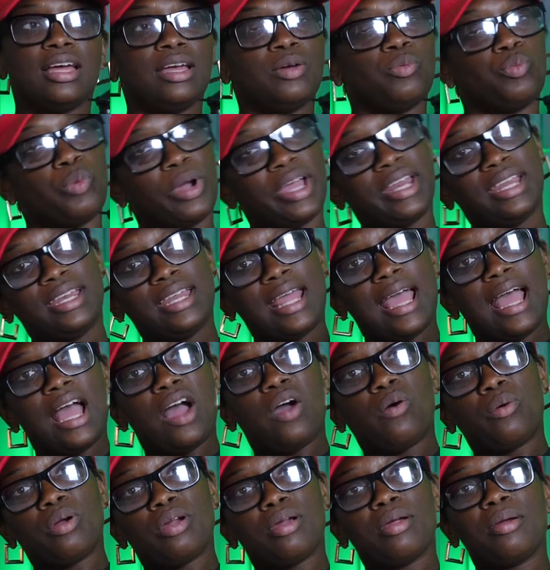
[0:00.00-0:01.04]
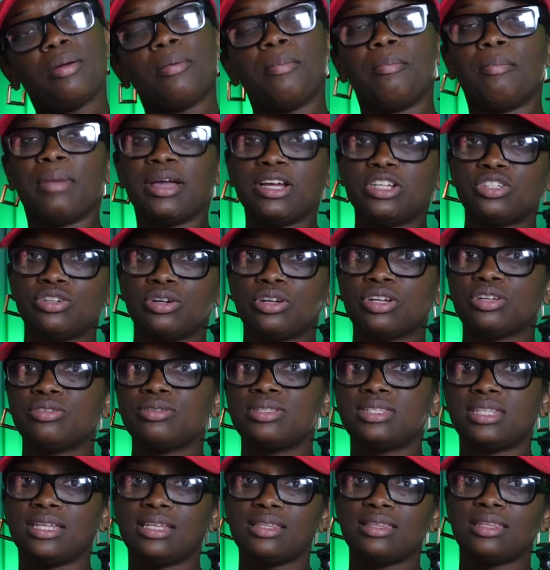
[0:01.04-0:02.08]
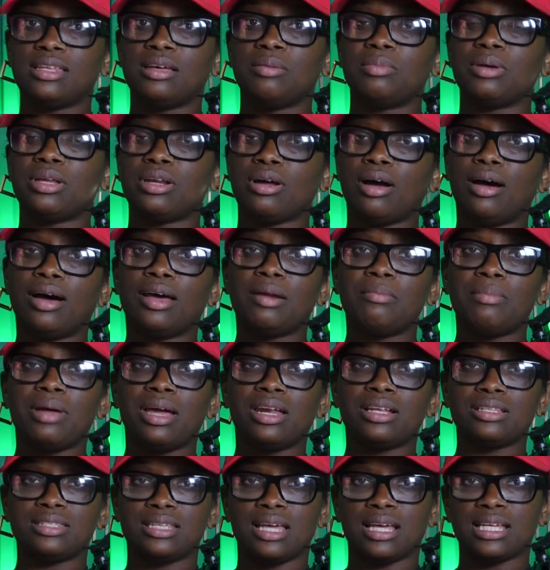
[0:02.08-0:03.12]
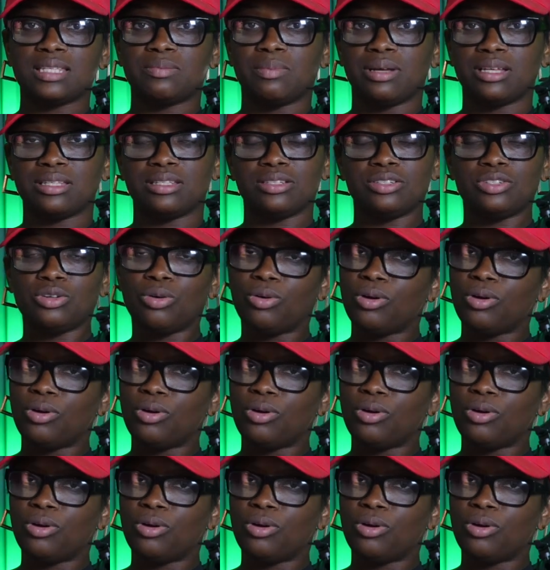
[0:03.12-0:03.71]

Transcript: Wait an hour, make sure you send them an automatic text message